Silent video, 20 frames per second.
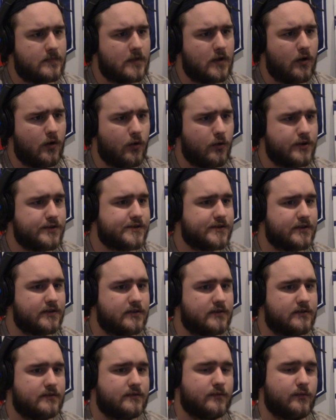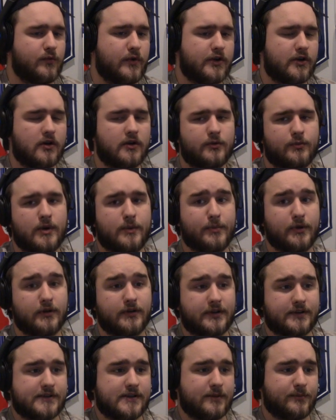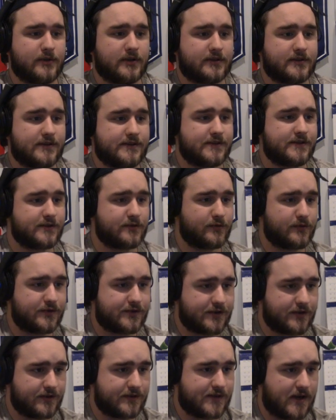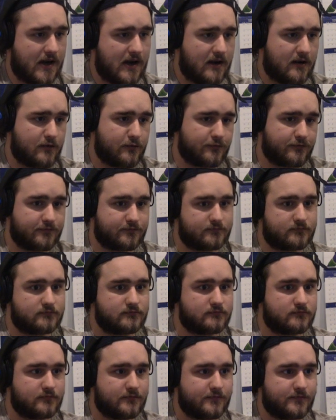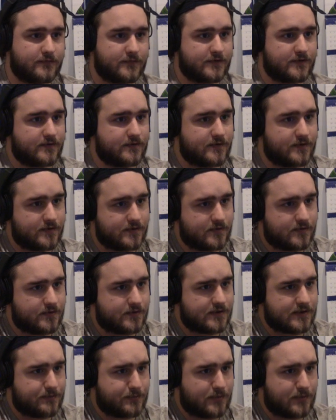Always good. When you're on a rebuilding team like this, it's always good to have some